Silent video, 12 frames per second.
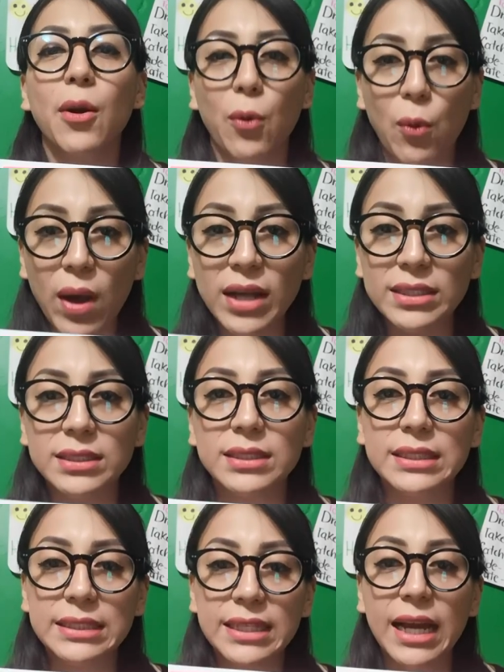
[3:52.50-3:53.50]
Was,
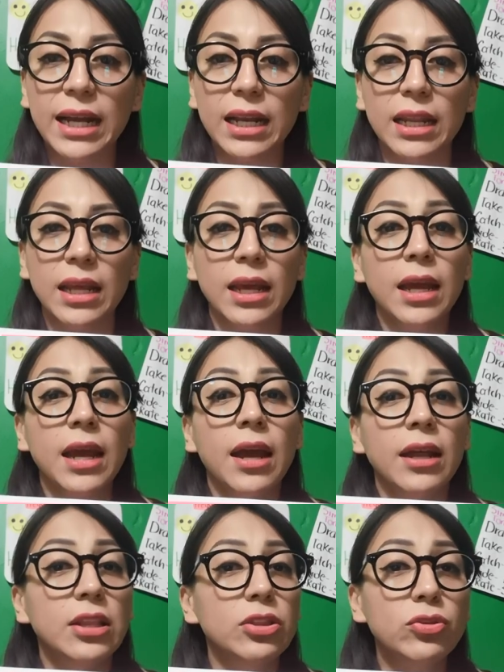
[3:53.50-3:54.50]
exactly.
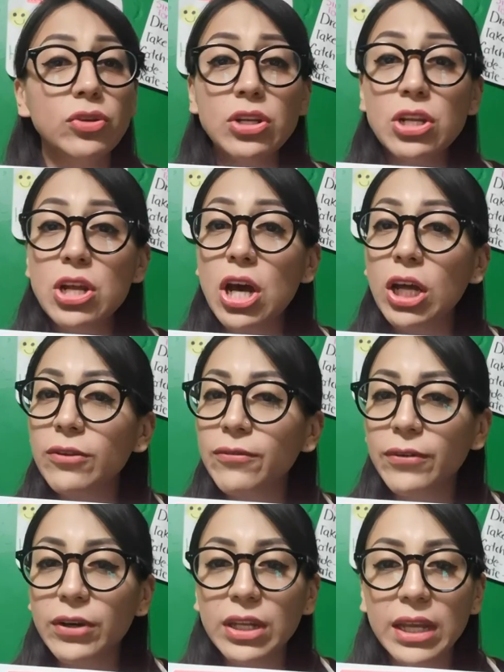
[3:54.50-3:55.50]
Do not
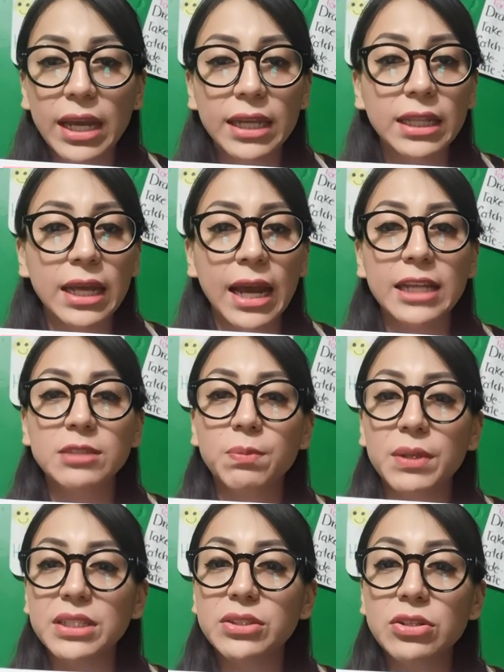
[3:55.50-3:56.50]
forget, guys,
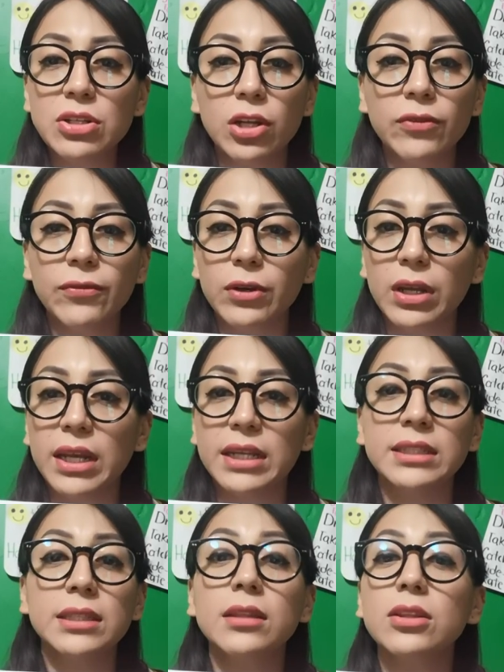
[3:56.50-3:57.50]
please do not forget.
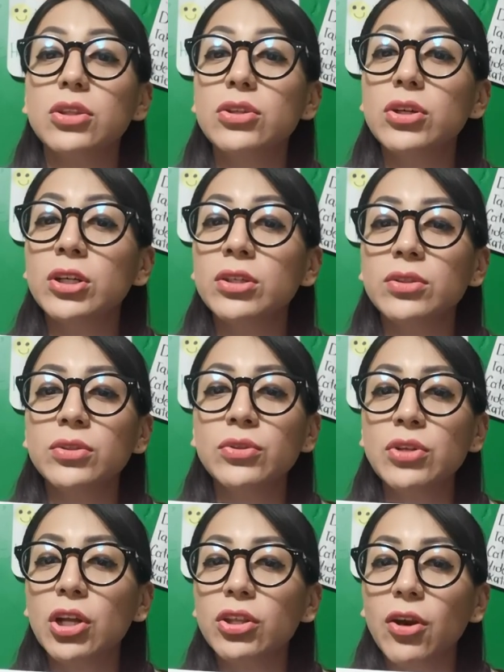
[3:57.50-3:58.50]
Do
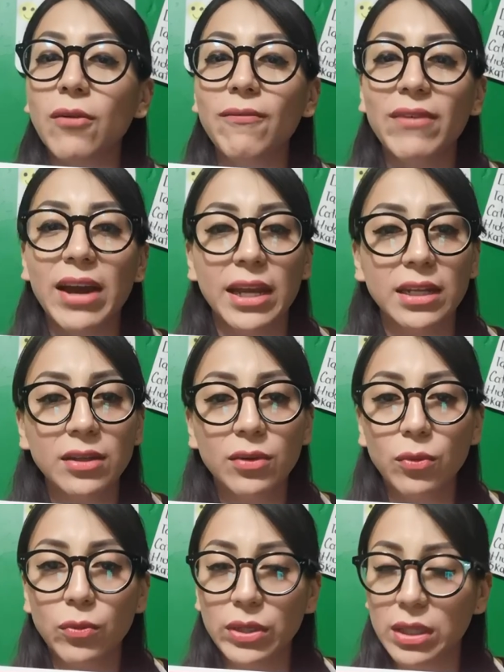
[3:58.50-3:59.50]
not combine
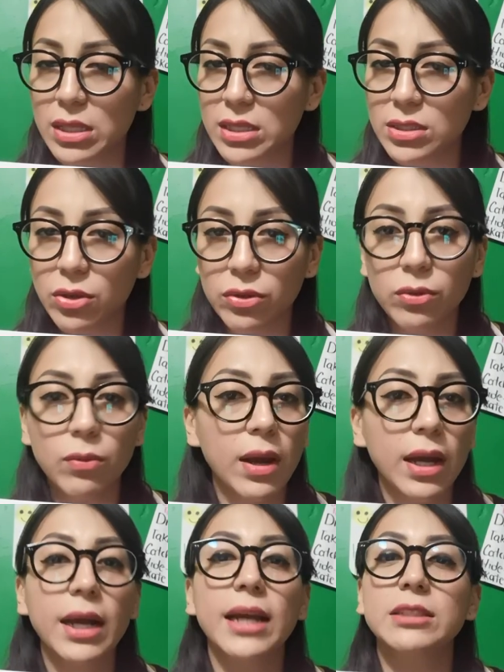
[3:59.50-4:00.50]
with this other
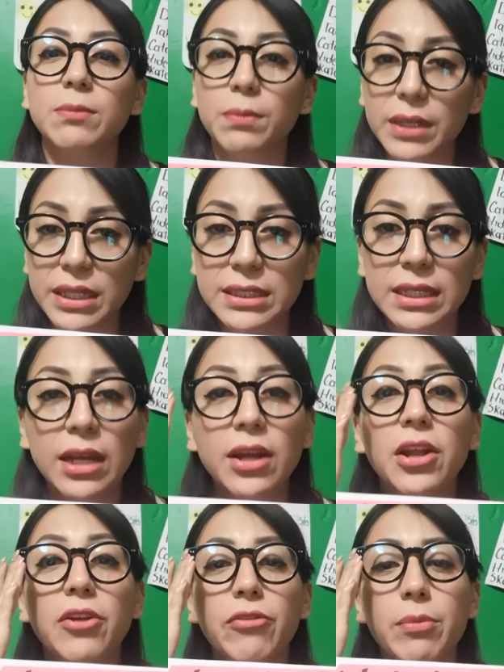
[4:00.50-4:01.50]
one, guys, please.
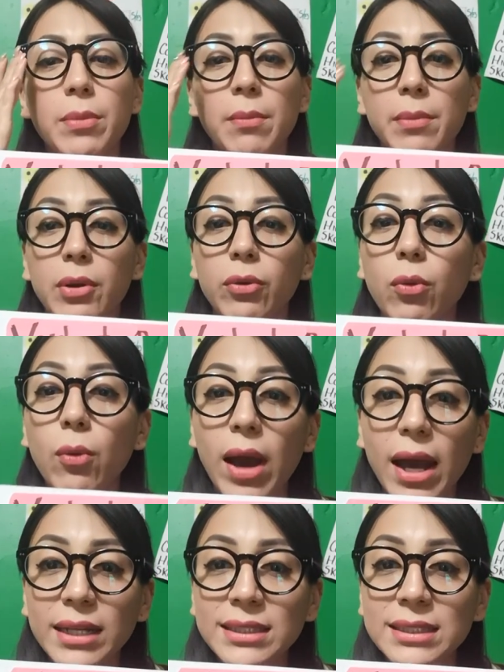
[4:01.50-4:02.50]
Remember,
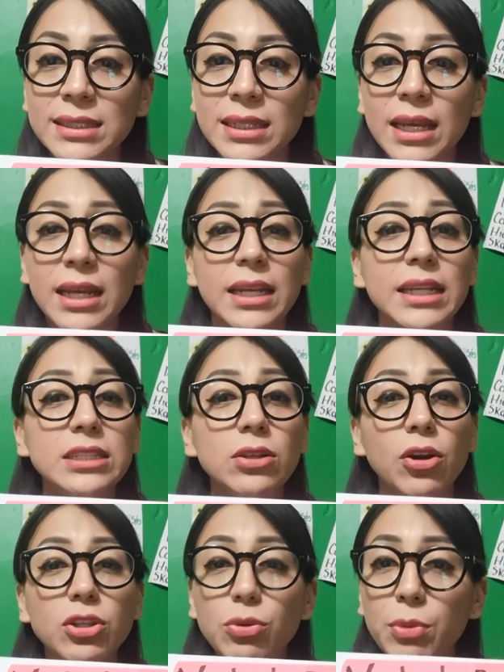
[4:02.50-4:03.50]
was is
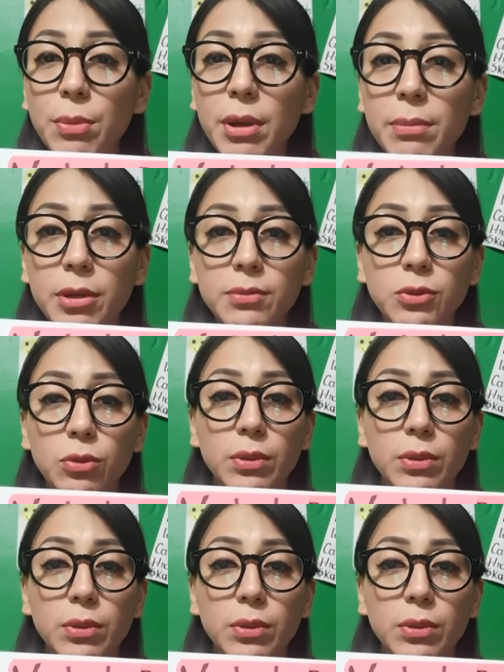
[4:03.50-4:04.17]
going to be my verb to